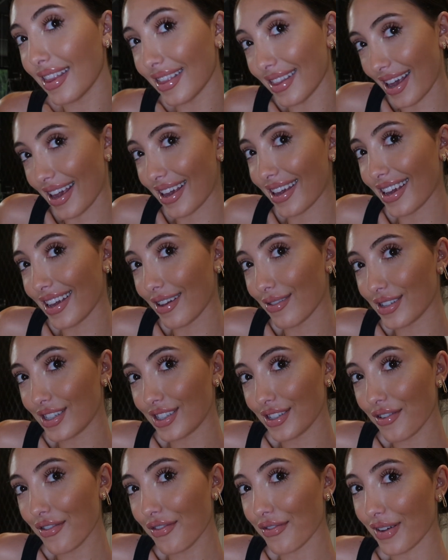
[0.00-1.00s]
Like, it was
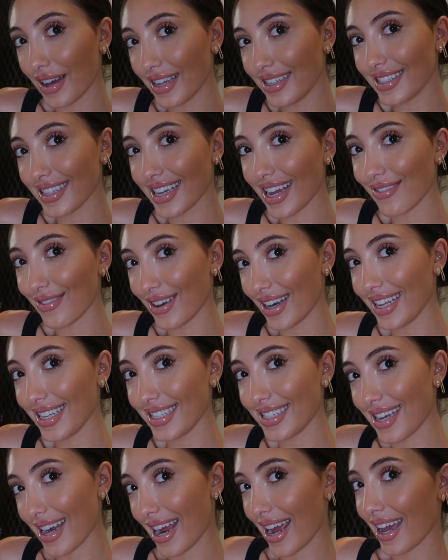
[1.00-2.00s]
so fun to get ready
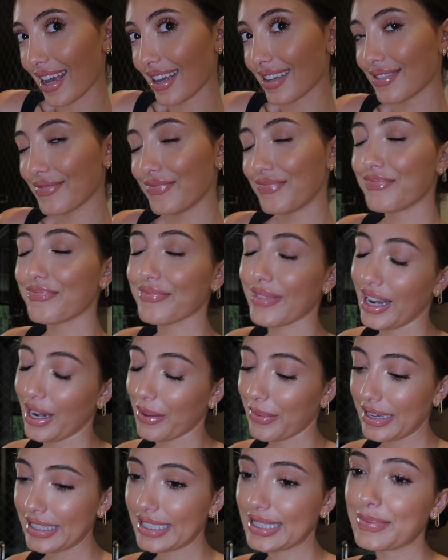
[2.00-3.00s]
today.
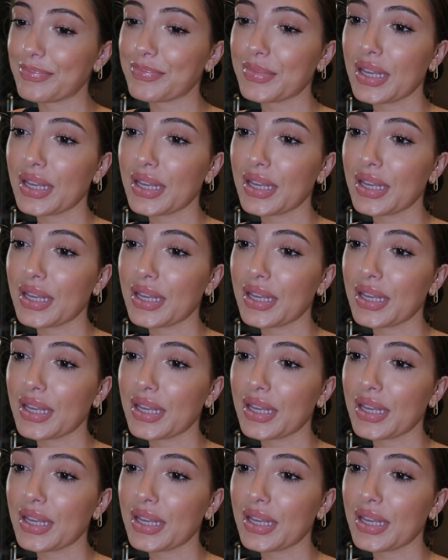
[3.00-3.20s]
Anyways,